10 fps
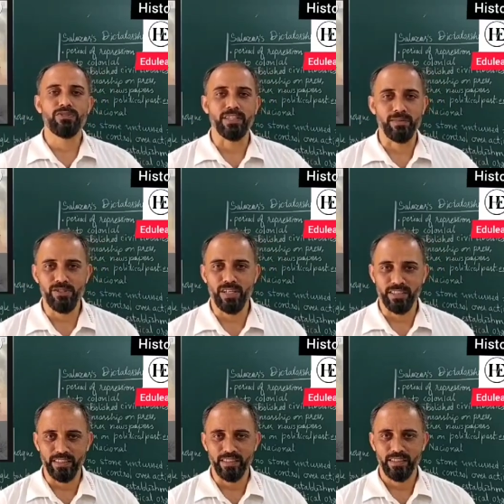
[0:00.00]
Freedom
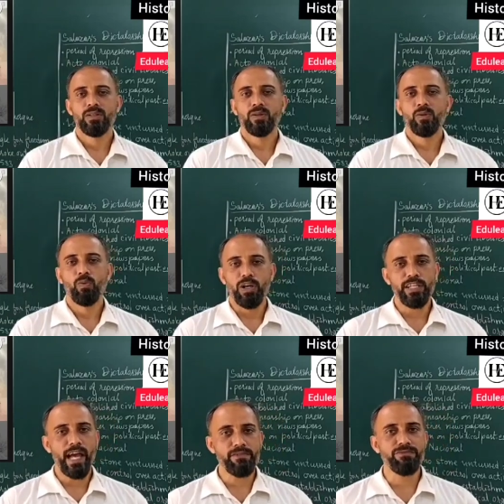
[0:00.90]
Struggle. What
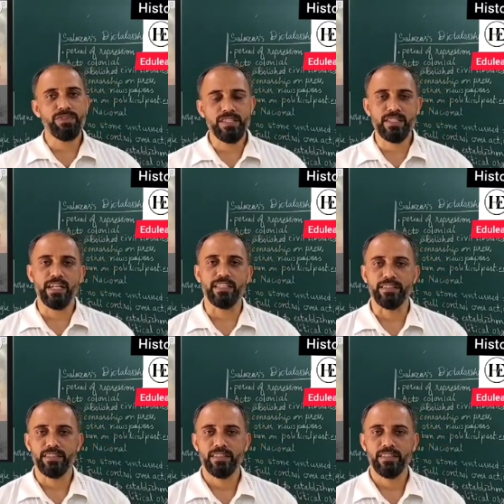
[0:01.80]
have we studied?